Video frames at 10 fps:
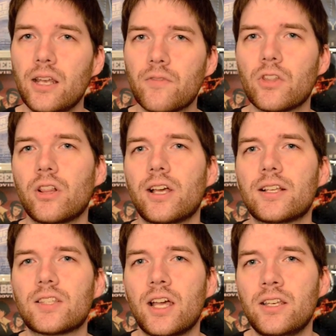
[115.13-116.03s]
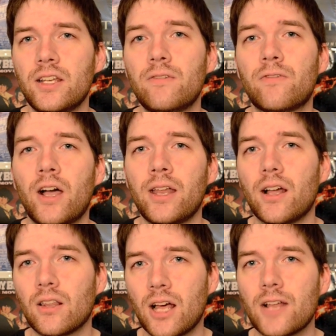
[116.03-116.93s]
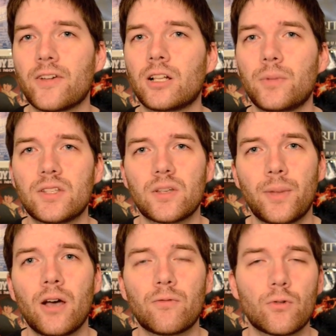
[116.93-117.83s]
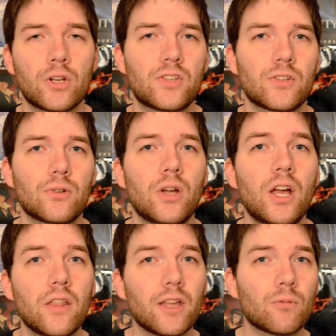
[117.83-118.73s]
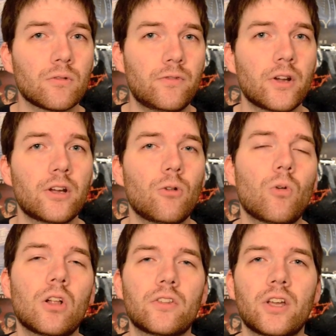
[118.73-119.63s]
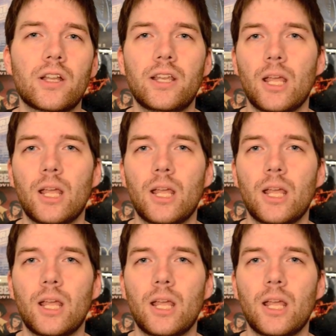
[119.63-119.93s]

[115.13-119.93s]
Nevertheless, I did find a lot of elements about 42 that were very well done,